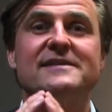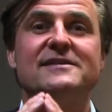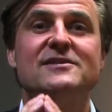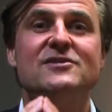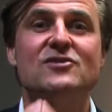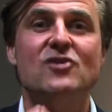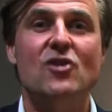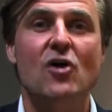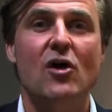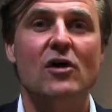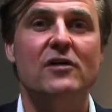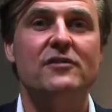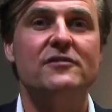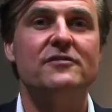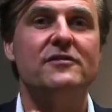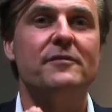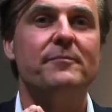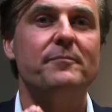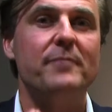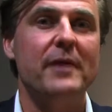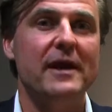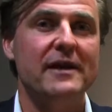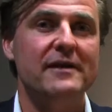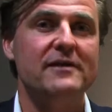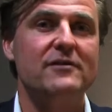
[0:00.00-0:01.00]
not
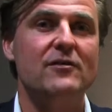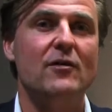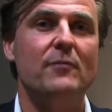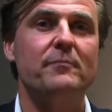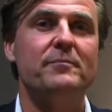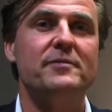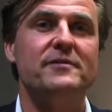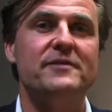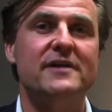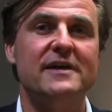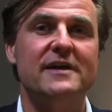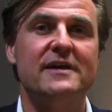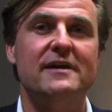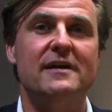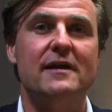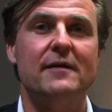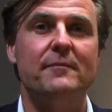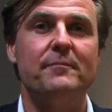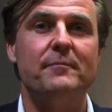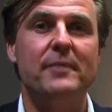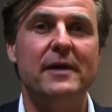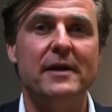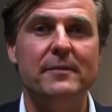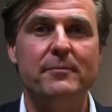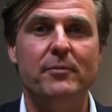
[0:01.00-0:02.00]
dependent on particular
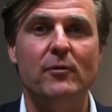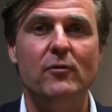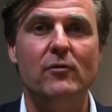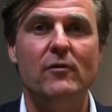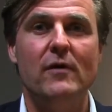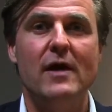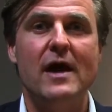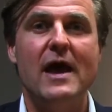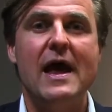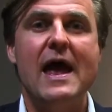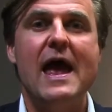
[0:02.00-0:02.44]
people,